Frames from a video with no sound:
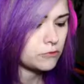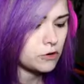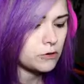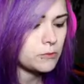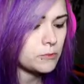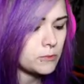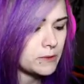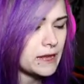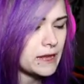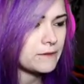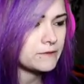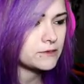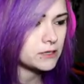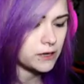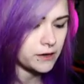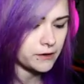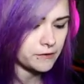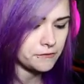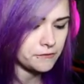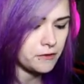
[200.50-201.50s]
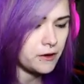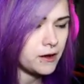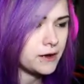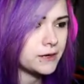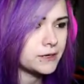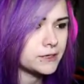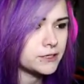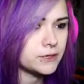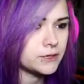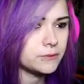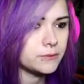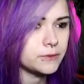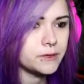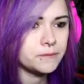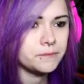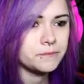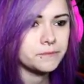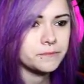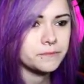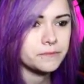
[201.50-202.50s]
Probably have to light a fire, don't
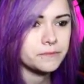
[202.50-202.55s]
we?